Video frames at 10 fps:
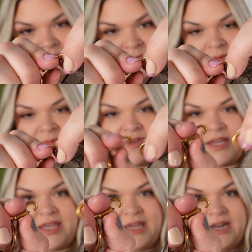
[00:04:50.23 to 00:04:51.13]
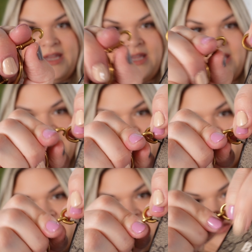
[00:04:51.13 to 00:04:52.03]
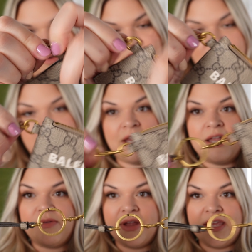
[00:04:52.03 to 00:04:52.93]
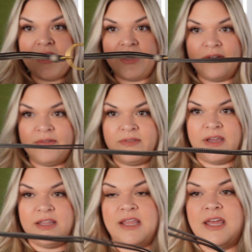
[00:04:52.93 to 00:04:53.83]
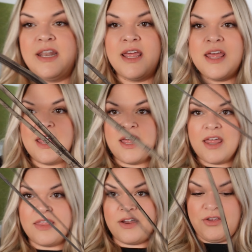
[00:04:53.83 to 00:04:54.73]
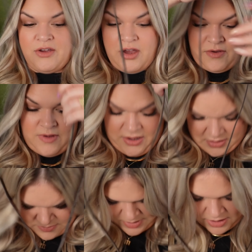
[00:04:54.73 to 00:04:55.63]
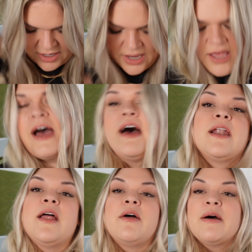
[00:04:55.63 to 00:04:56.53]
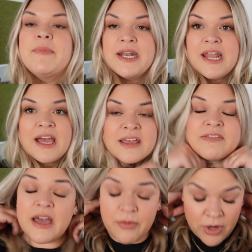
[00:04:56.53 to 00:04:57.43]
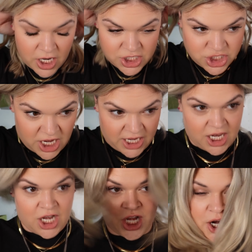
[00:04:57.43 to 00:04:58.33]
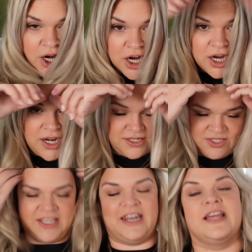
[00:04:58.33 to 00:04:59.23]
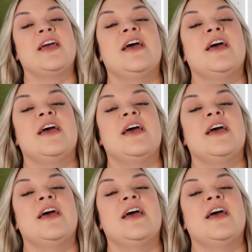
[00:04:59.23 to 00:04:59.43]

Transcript: Oh, if I can get it, you can hook it on right here. And then there you go. I could wear it on around my neck if I were a giant nerd. Just kidding.